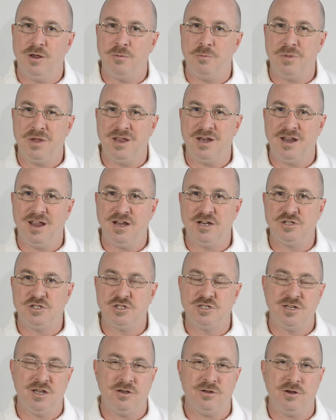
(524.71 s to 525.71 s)
and
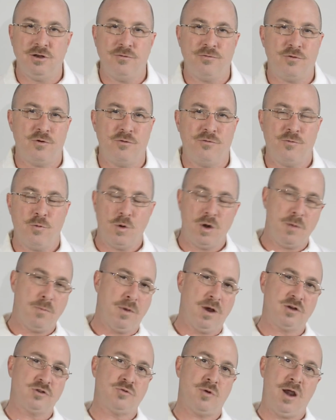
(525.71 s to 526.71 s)
B&H selling it for 40
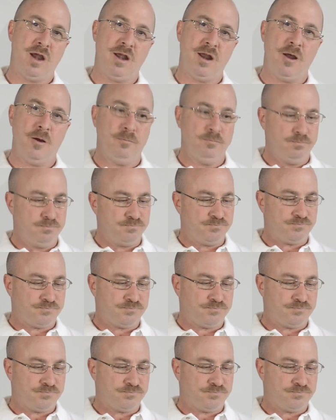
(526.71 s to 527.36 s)
bucks right now.